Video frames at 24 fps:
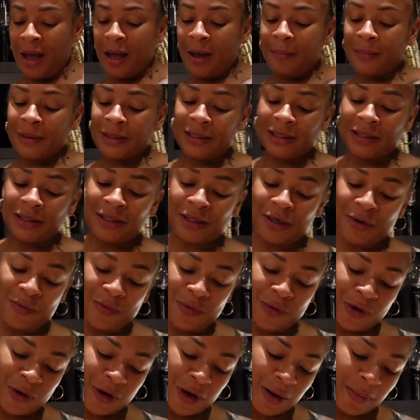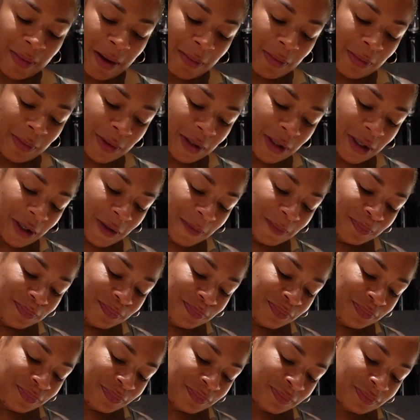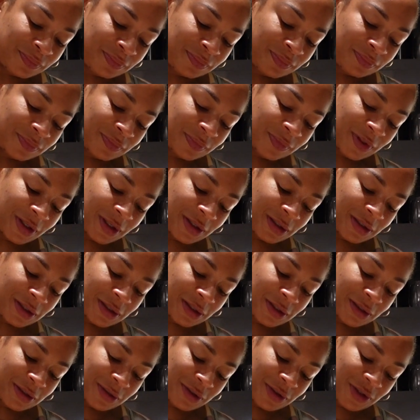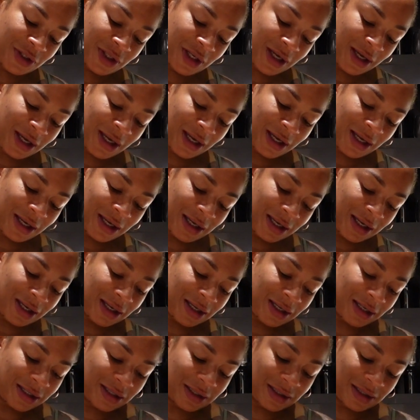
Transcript: But since they're warm, I'm gonna put a little cheese.